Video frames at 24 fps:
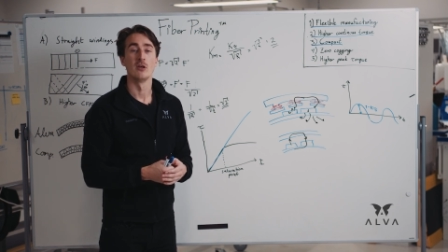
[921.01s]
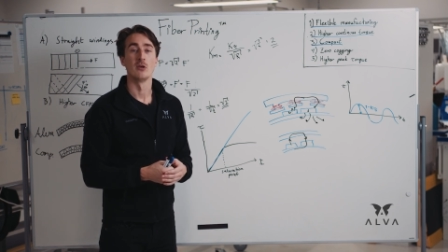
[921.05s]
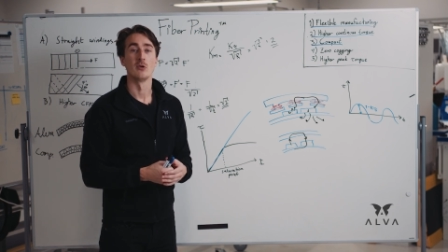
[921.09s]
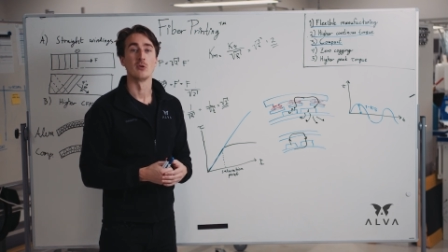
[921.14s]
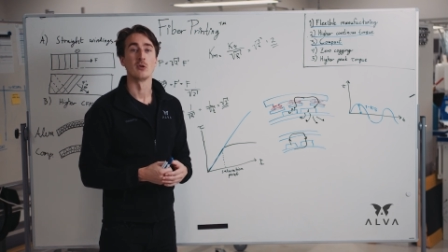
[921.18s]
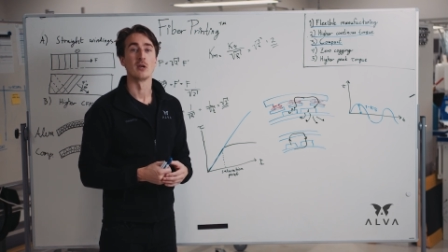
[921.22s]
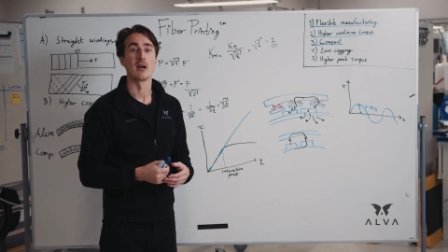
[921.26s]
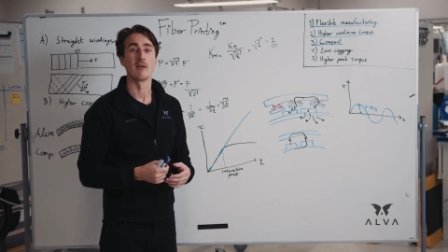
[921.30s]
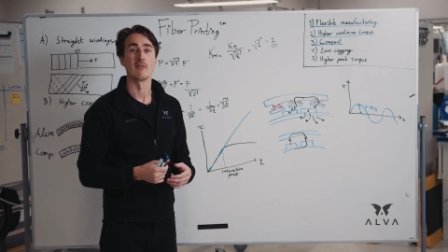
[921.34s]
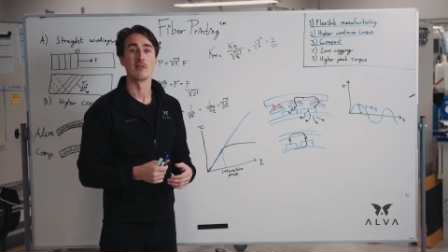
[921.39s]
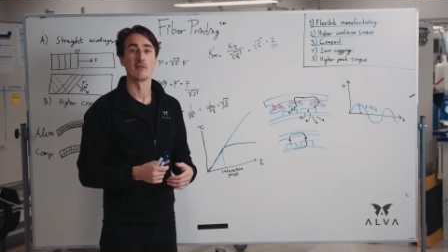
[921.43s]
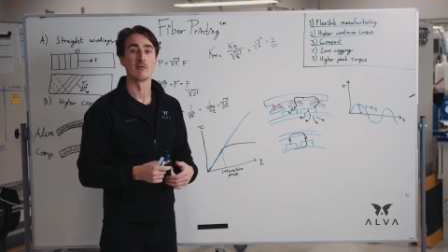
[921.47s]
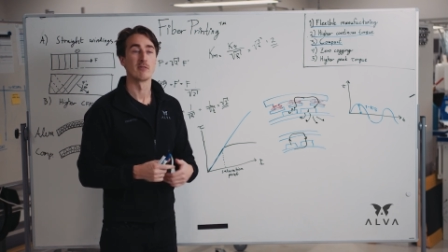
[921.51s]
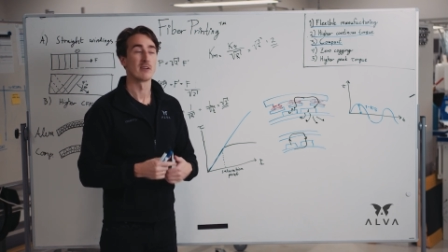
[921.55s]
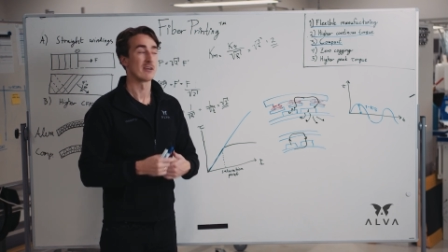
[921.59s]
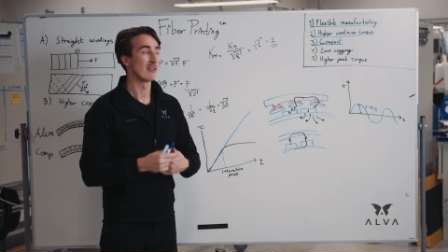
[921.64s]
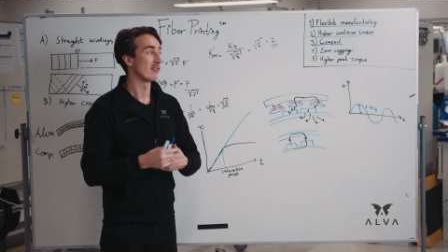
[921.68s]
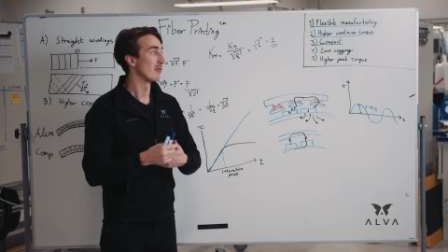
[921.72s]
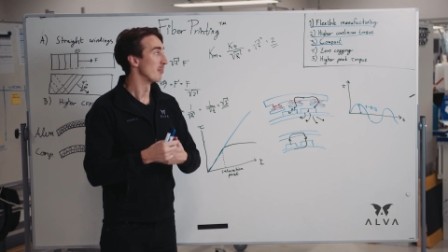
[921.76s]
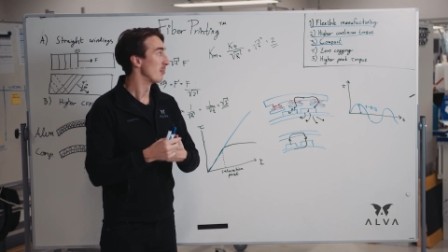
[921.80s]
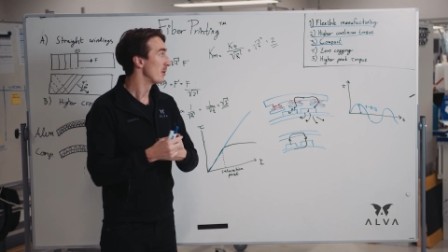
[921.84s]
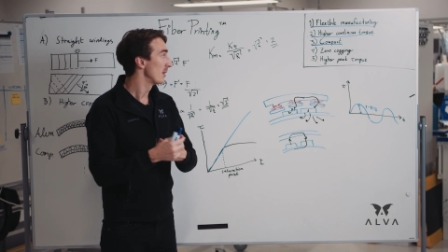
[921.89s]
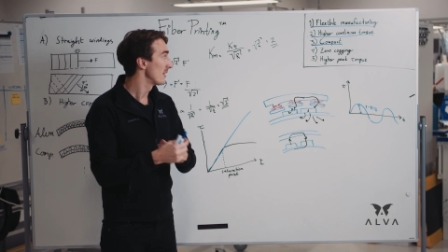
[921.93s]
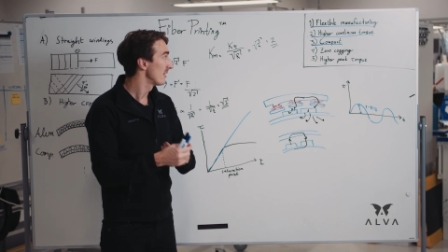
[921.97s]
You have the
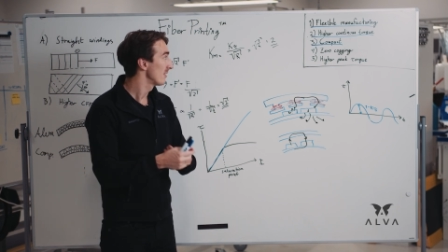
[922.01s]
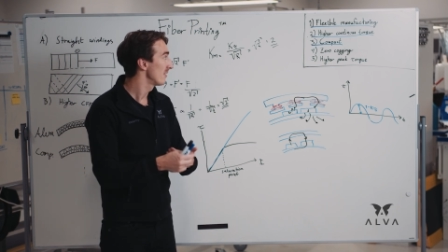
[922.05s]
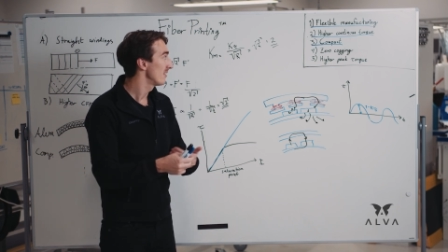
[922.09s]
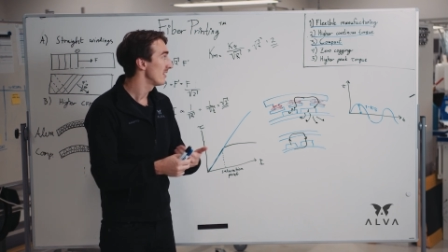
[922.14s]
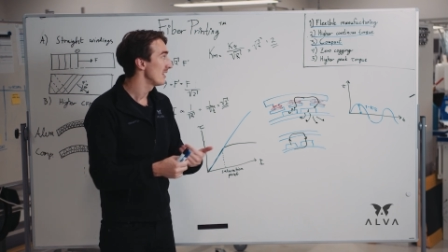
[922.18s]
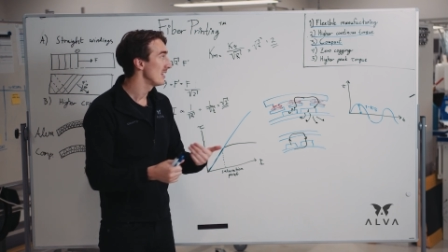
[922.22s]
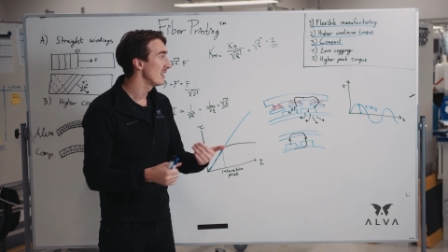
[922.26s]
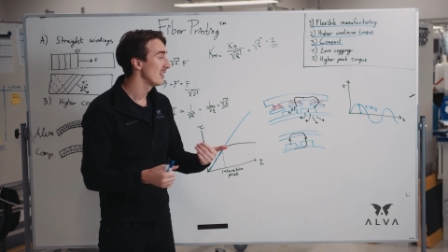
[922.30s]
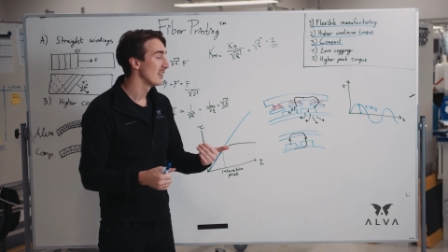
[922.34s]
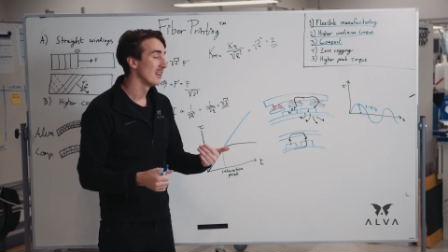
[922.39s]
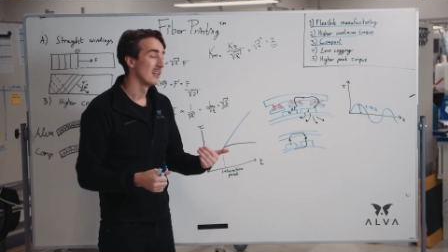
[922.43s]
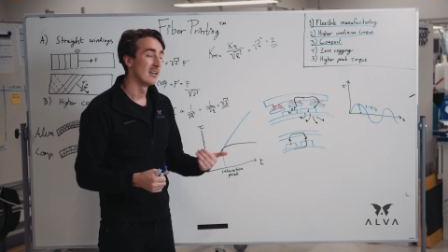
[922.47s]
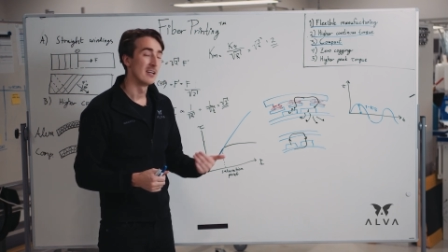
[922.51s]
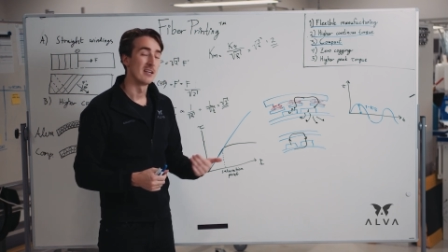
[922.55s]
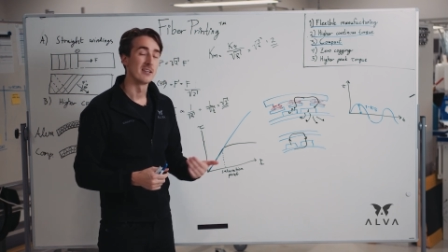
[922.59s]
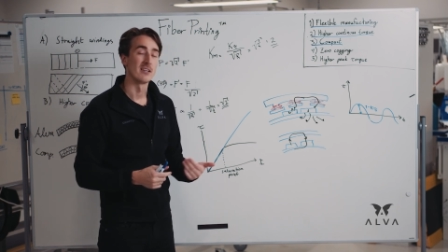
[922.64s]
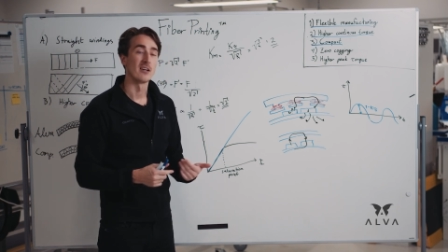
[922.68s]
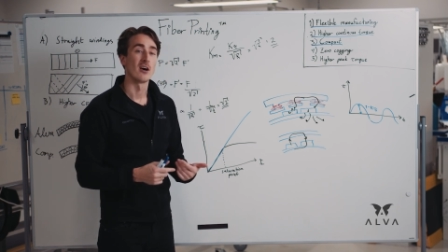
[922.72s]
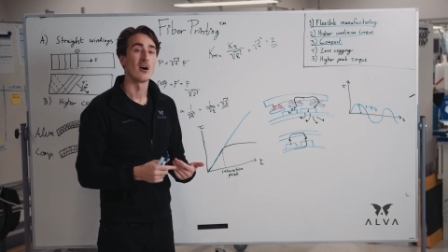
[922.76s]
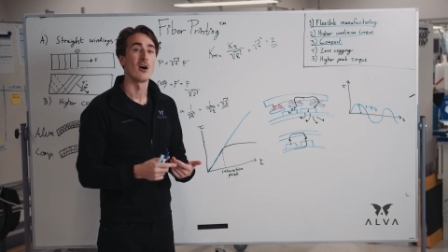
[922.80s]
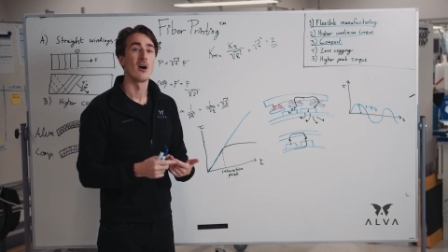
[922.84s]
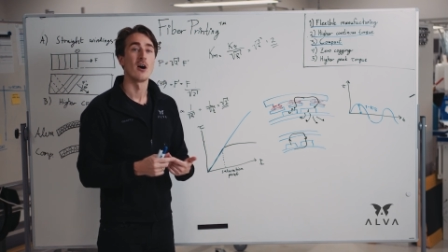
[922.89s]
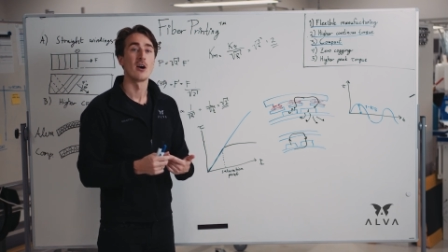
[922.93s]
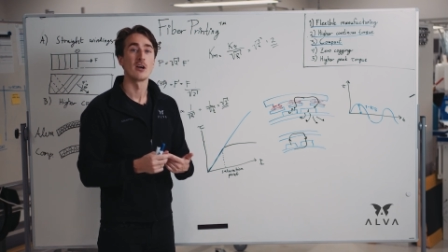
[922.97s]
flexibility, the
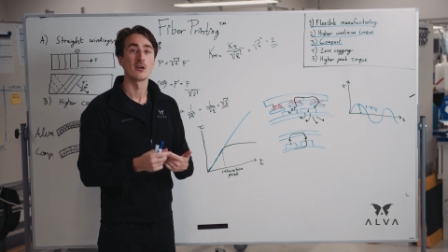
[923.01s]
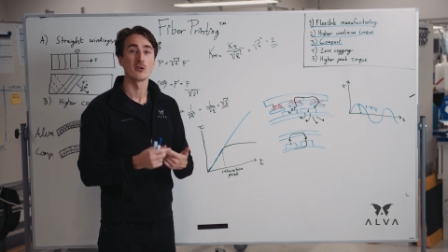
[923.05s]
high